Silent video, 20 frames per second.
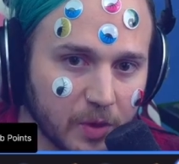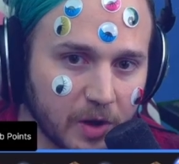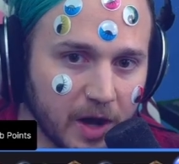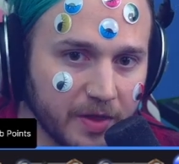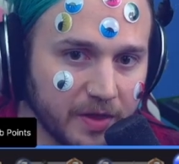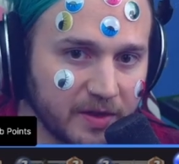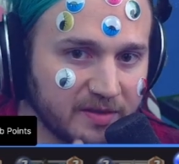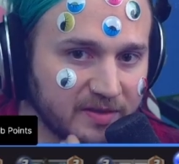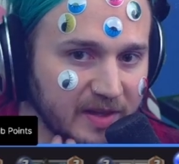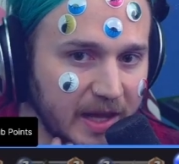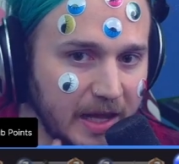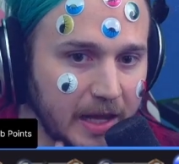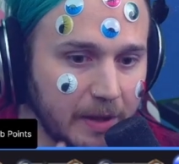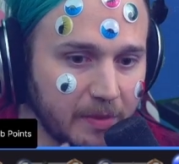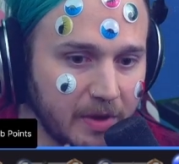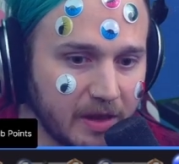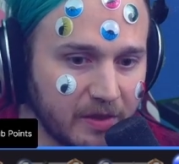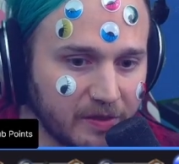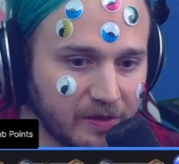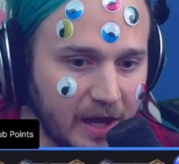on the same
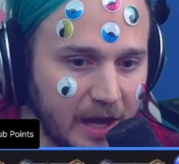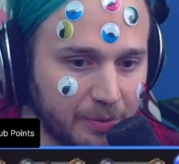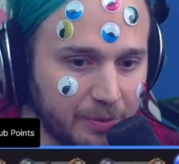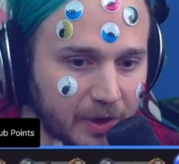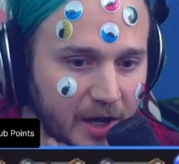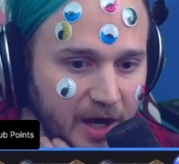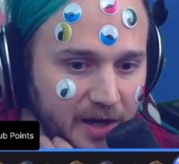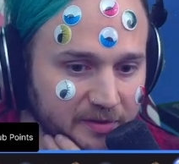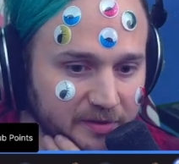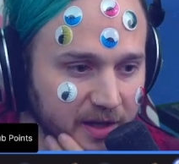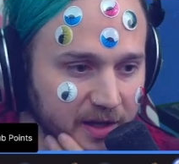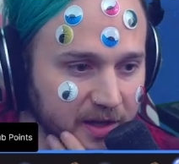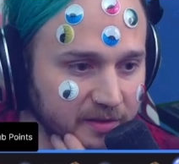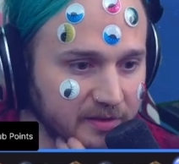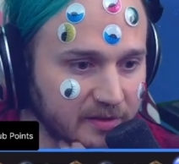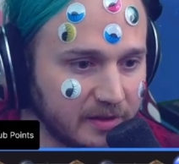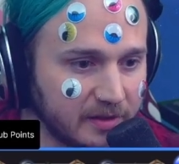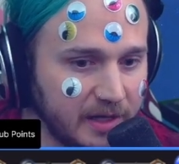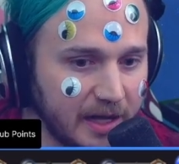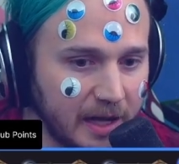thought
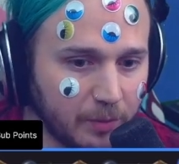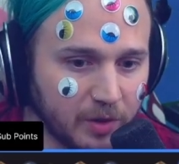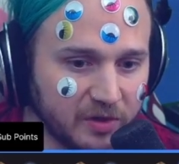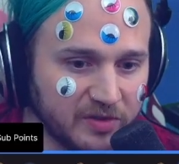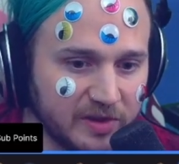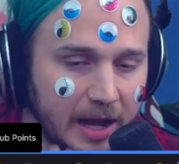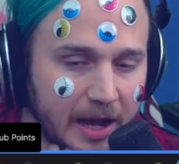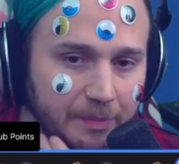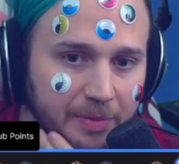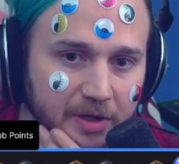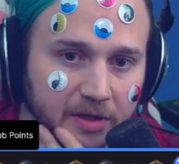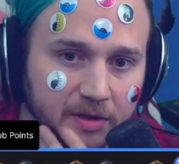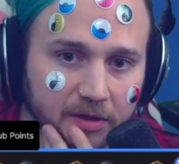process. Yeah, we're snapping.